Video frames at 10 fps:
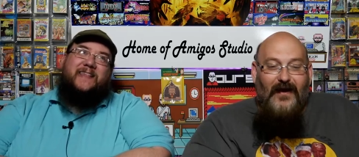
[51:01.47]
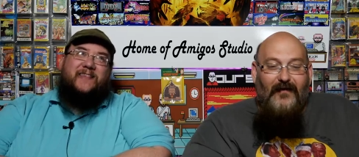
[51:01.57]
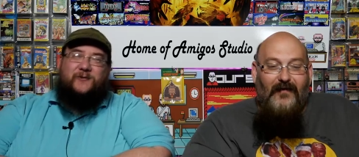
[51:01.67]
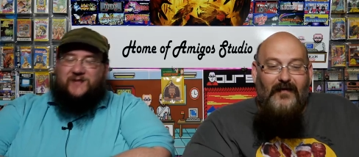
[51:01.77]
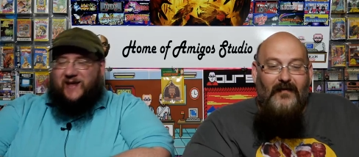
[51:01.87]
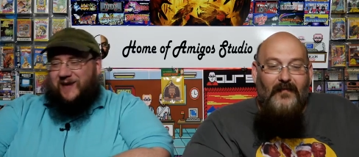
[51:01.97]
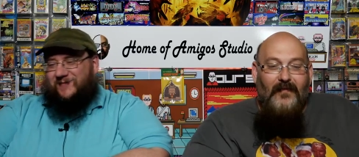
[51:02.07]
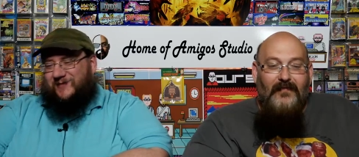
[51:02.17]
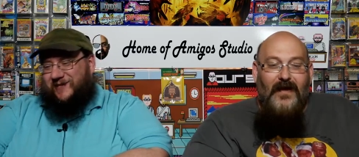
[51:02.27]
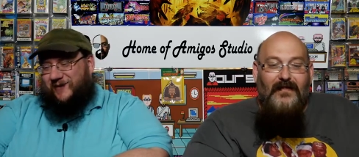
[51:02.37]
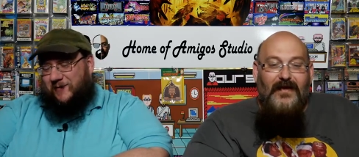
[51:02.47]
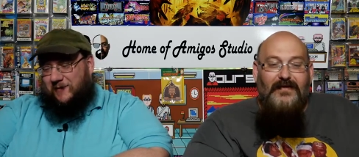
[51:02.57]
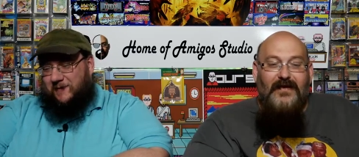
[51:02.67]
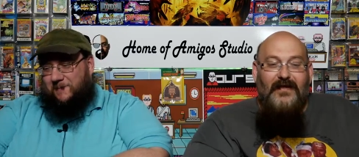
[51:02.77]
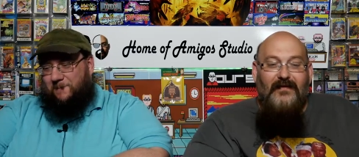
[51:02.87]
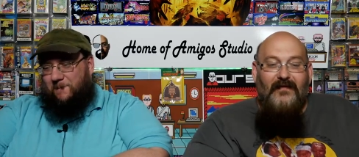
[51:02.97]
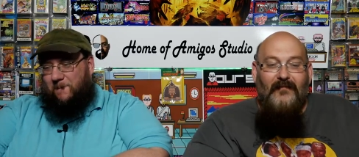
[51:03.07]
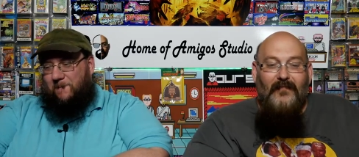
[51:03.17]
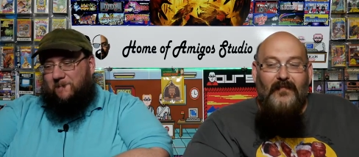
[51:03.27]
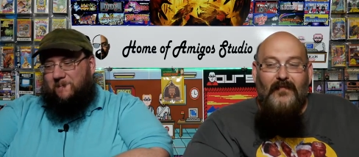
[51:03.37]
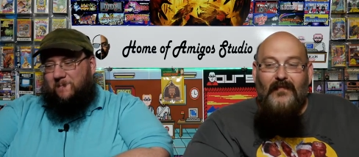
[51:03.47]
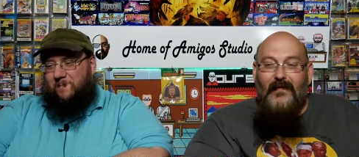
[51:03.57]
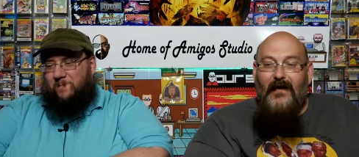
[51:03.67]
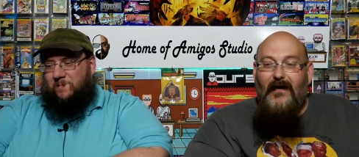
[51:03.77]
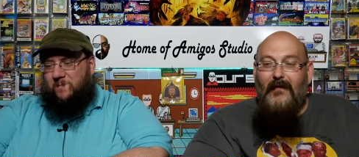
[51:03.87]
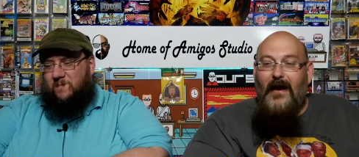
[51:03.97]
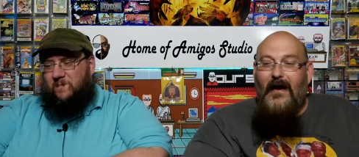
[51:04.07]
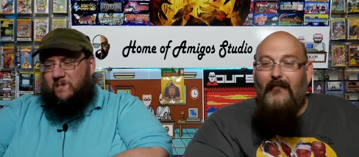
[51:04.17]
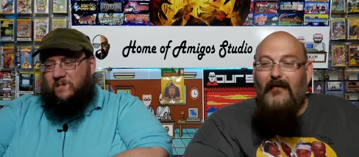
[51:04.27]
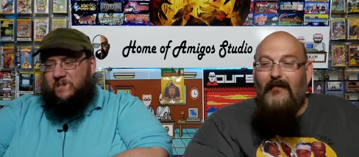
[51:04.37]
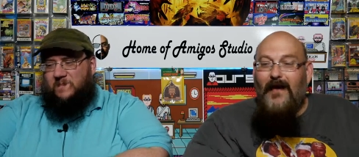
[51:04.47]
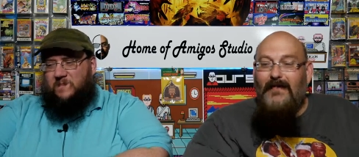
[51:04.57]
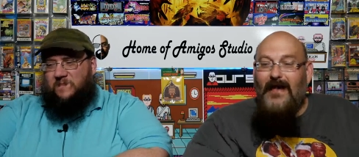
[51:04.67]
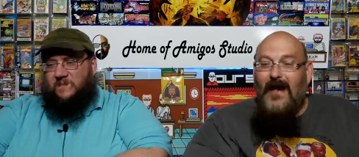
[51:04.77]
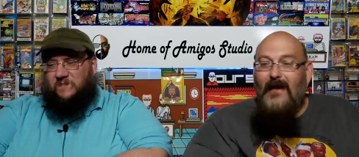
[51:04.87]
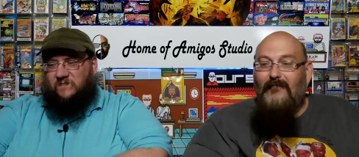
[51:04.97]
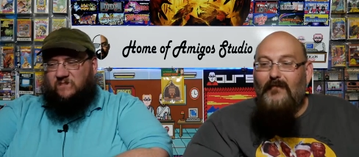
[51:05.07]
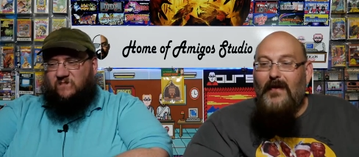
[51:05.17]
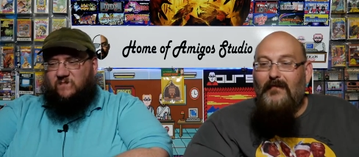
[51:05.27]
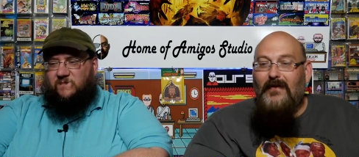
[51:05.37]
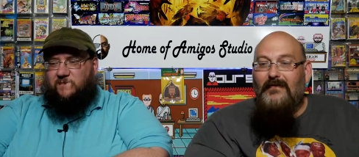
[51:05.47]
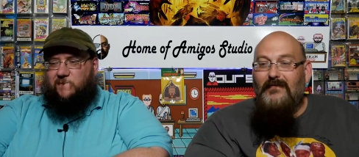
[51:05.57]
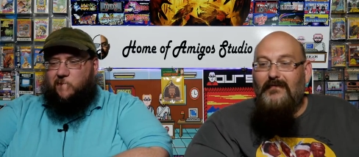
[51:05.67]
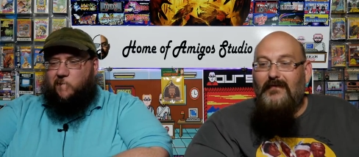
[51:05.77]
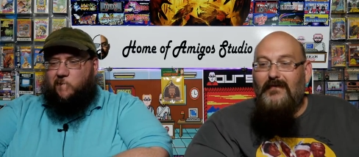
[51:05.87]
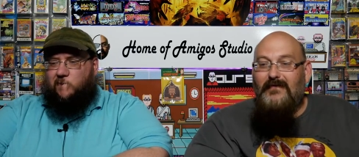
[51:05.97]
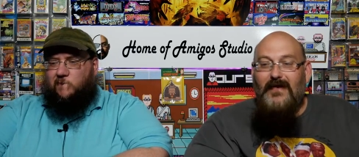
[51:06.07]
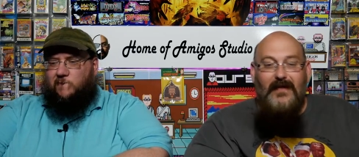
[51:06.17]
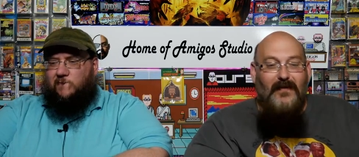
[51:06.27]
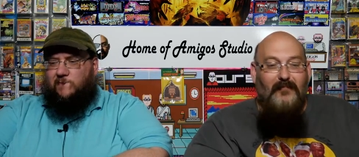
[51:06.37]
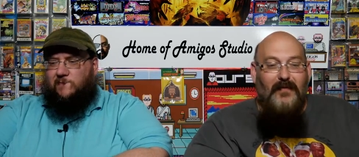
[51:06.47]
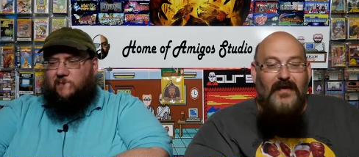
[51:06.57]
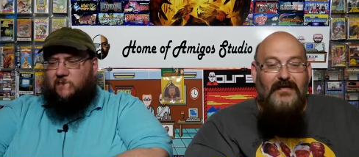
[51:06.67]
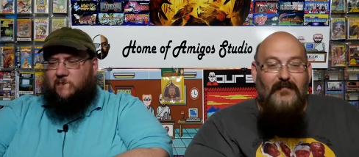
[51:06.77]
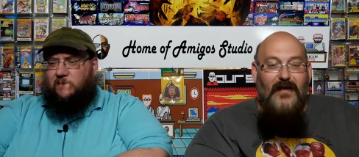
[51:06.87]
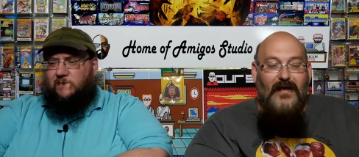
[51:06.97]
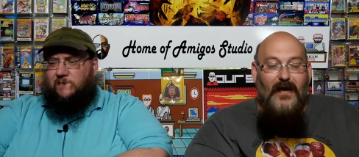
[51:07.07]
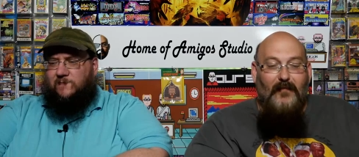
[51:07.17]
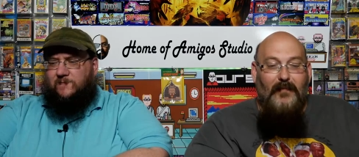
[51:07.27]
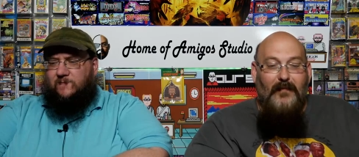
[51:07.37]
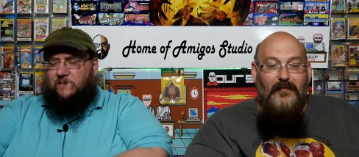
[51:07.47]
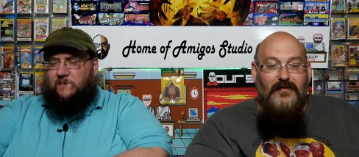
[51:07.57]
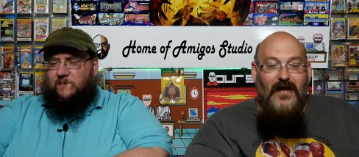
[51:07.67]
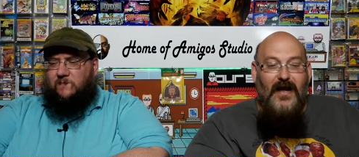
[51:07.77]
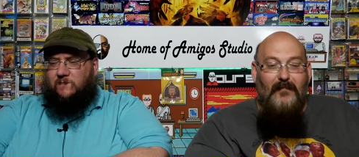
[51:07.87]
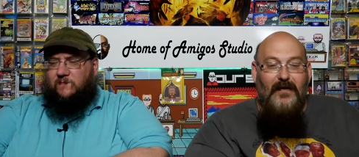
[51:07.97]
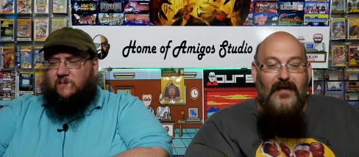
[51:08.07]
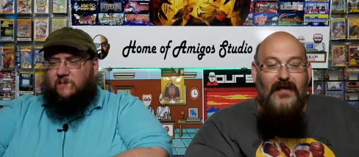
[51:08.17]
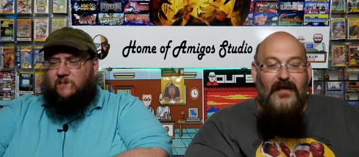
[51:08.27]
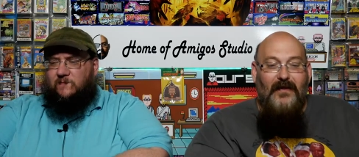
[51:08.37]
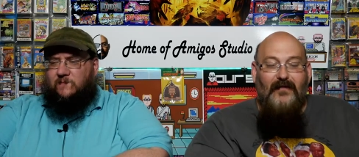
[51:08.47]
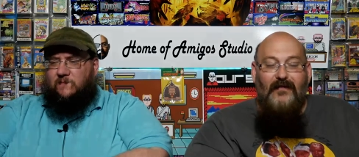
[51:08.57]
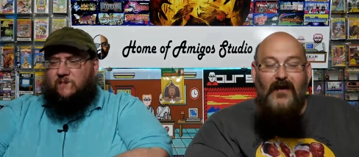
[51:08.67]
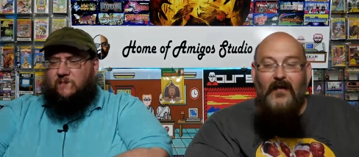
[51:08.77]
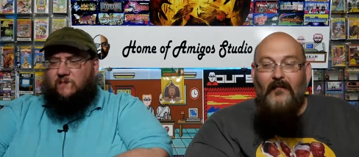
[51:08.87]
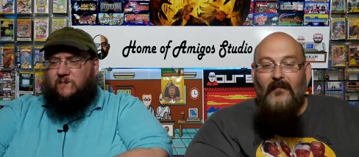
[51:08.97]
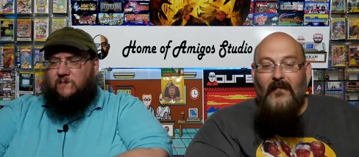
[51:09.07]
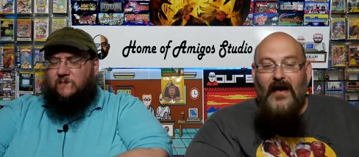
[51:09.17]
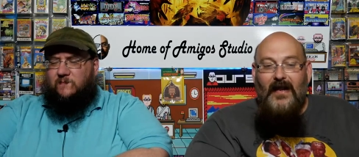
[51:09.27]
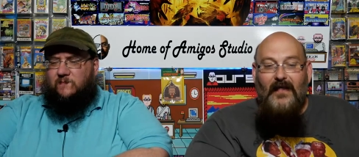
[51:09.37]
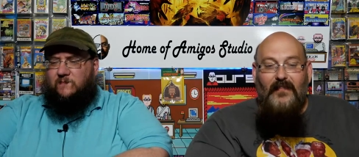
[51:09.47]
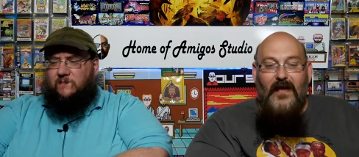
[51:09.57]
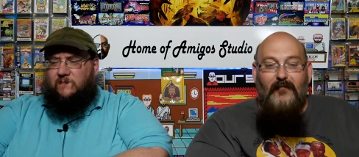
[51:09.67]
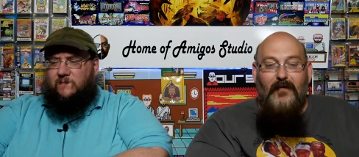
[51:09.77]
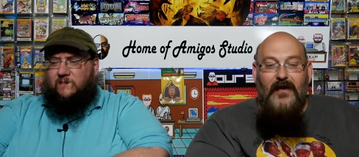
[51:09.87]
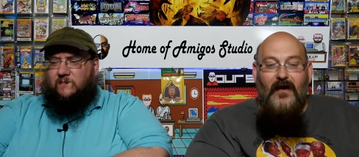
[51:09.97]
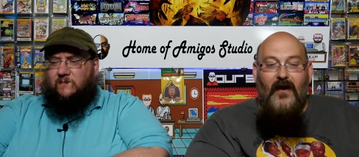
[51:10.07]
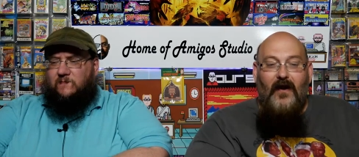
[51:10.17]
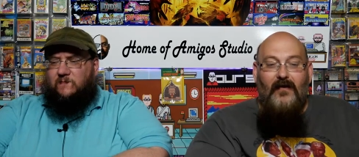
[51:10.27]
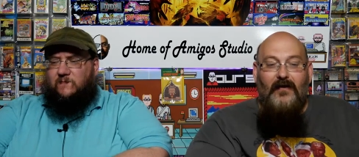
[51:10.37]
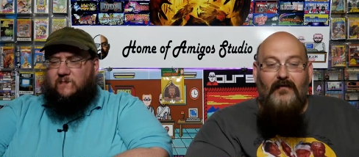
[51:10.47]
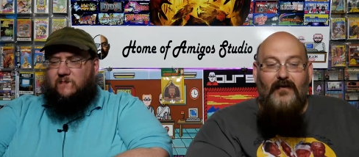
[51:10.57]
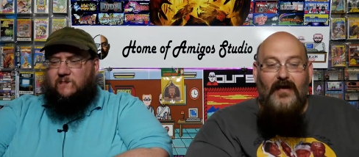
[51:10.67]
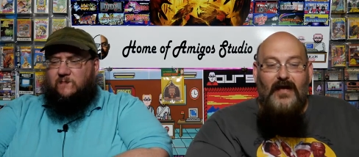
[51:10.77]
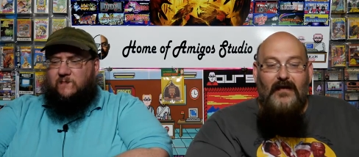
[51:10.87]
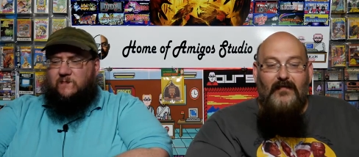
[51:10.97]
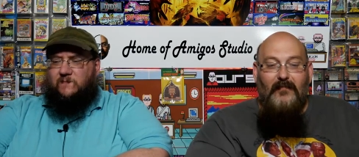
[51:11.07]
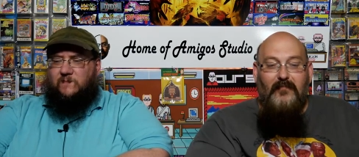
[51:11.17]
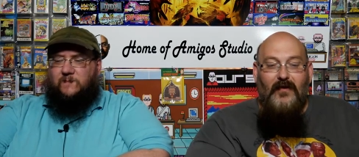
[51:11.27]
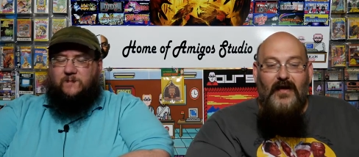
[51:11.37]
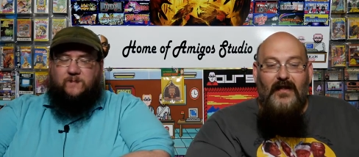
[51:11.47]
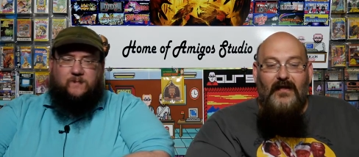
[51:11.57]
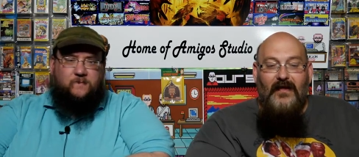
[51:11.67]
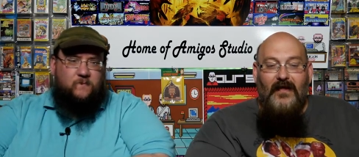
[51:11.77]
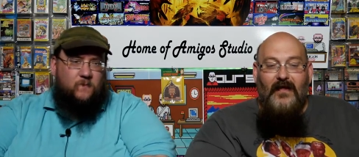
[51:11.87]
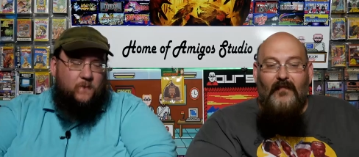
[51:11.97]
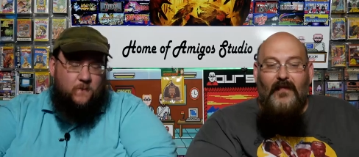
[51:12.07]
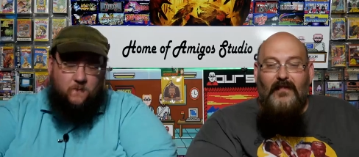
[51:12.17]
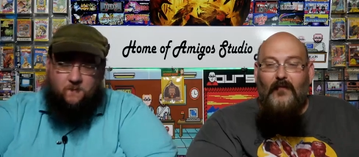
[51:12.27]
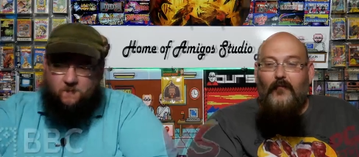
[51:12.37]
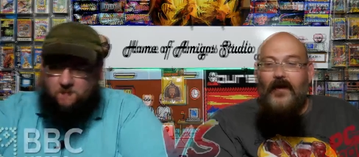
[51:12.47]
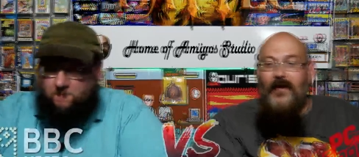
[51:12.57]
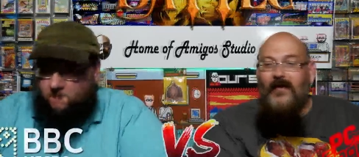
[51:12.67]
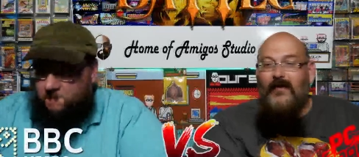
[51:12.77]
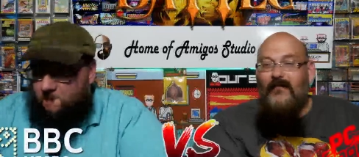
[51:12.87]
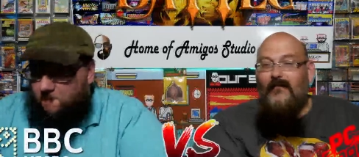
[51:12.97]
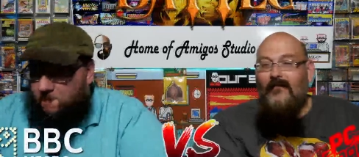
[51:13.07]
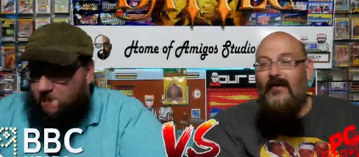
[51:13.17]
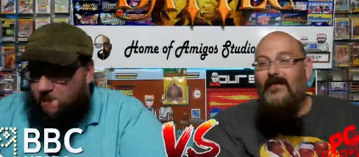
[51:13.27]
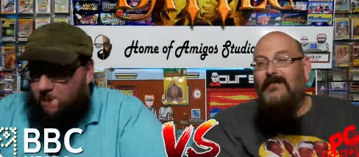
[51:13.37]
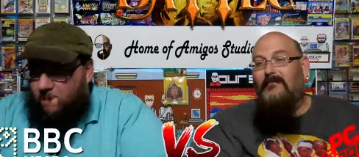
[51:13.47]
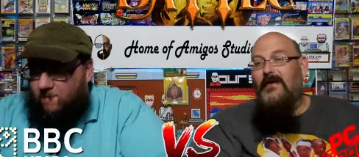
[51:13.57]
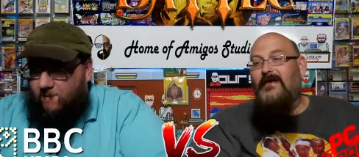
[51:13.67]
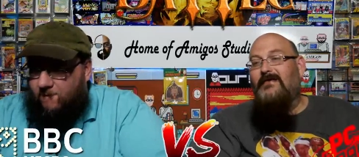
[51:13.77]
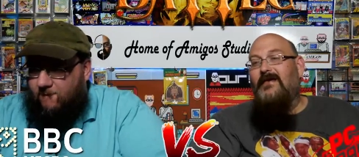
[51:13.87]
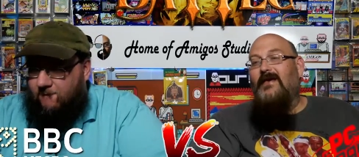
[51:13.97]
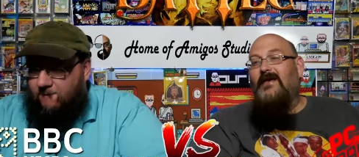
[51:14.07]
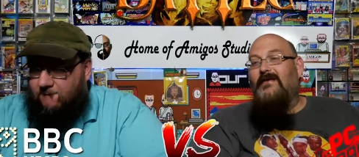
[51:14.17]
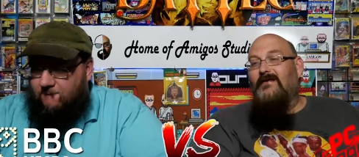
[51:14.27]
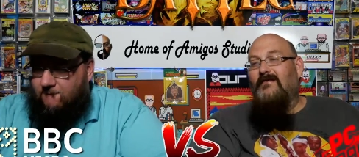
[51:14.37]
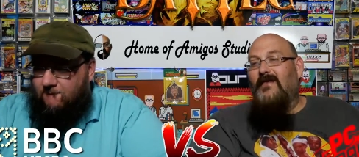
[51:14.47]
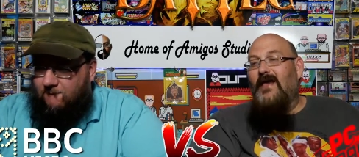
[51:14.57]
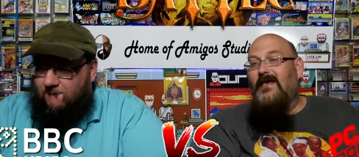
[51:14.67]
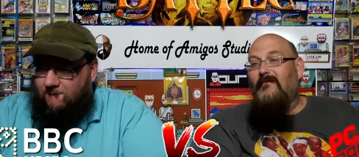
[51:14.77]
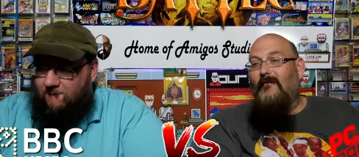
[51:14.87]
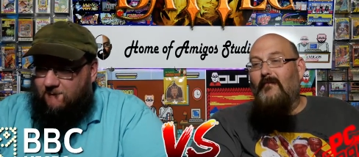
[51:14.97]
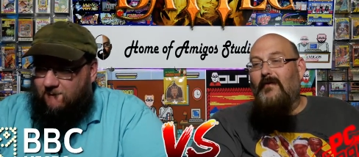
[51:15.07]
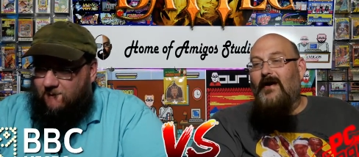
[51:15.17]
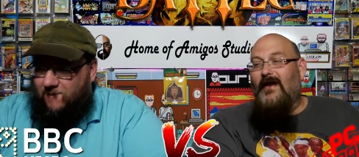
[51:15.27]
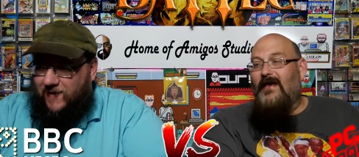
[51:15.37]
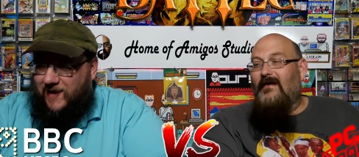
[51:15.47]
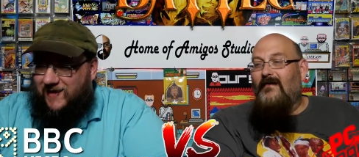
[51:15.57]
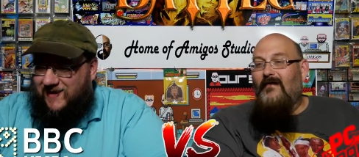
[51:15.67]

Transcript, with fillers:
Speaker 1: like those games.
Speaker 2: So. Now listen. We've had time for people to say their piece, and we had a couple people chime in here. And I think we could all agree, the Brent, that the winner is the PC Engine. Thank you, everybody.